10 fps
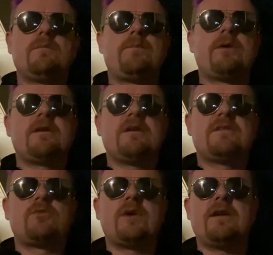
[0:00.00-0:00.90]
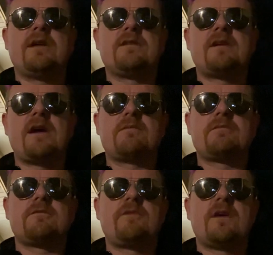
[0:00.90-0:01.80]
Purdy's sweaty nutsack
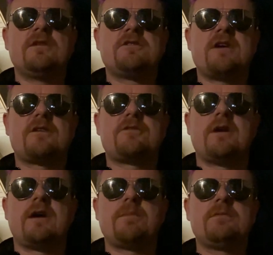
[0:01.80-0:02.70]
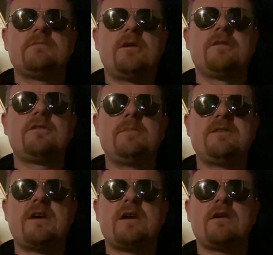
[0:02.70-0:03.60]
fucking jock strap. Also
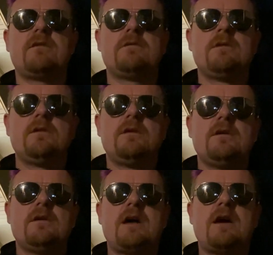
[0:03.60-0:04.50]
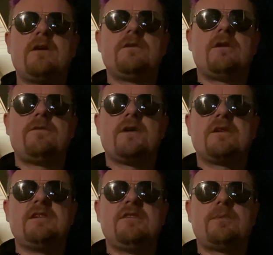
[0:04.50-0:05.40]
Pacheco. I don't know all the
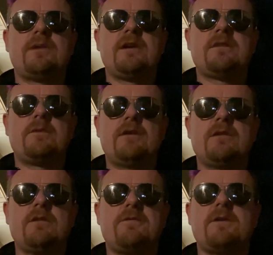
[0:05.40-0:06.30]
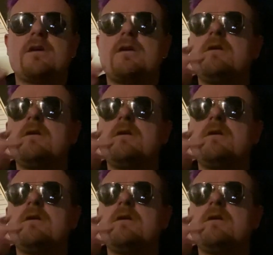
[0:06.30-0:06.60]
fucking Chiefs players. I really don't give a fuck.